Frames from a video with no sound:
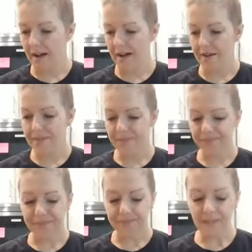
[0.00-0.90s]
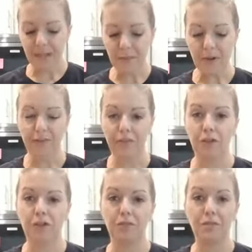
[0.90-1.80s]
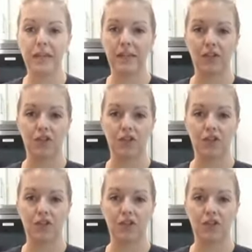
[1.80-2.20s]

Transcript: But if you're just making a